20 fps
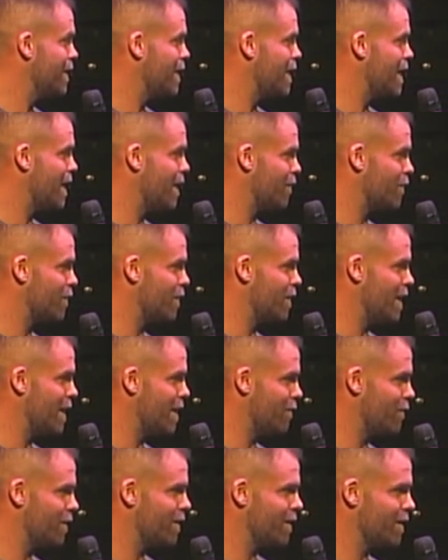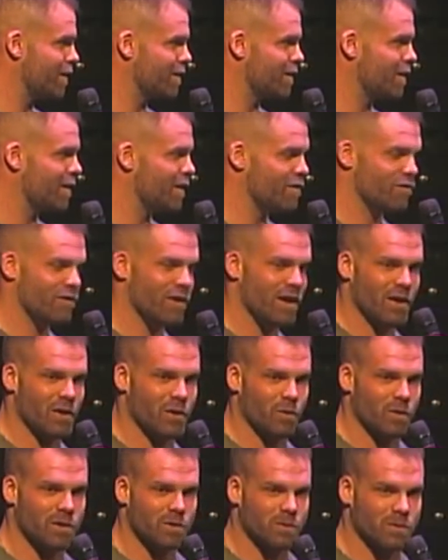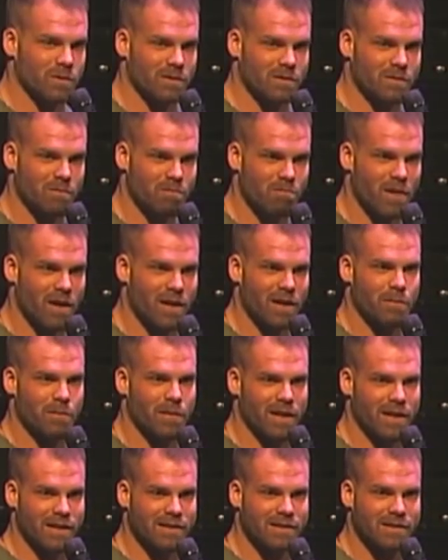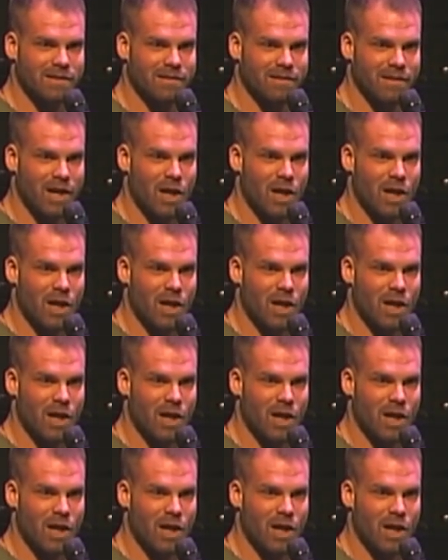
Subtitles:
After everything that I valued, which was money-based,